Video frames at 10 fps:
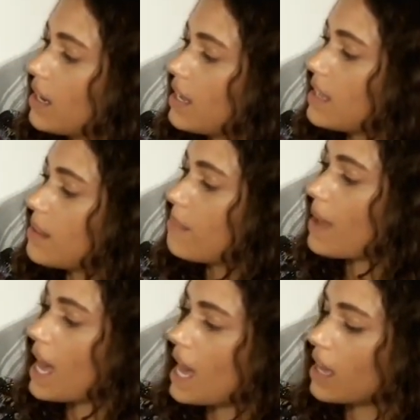in the
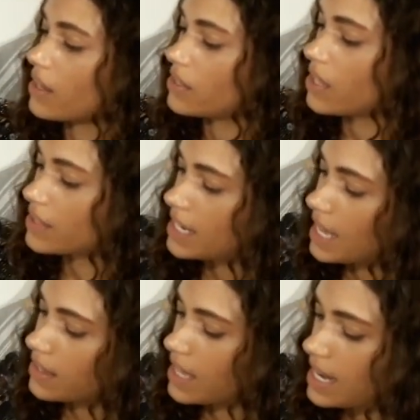back, along the
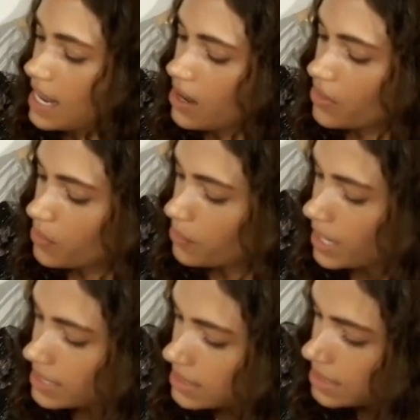neckline and on the
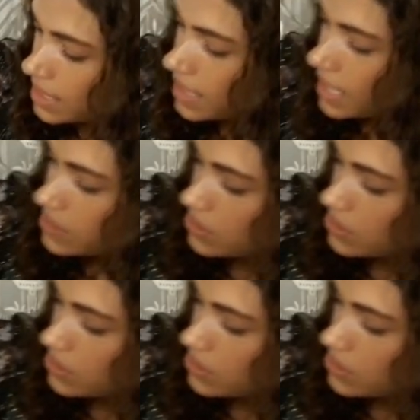waist, and then as